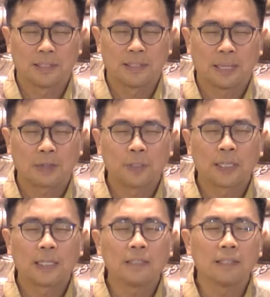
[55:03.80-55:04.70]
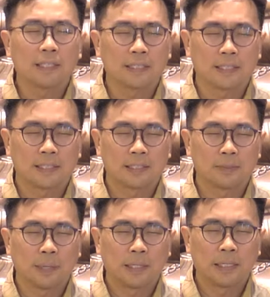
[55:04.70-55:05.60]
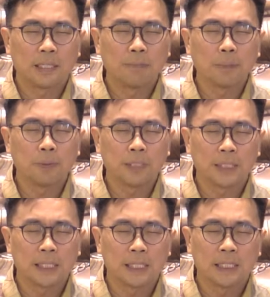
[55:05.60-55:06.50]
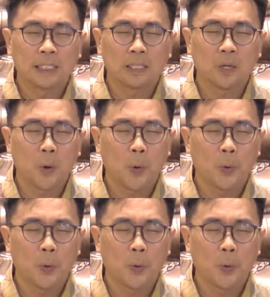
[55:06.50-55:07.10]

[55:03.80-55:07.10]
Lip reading: that could kill us when the immunity is low.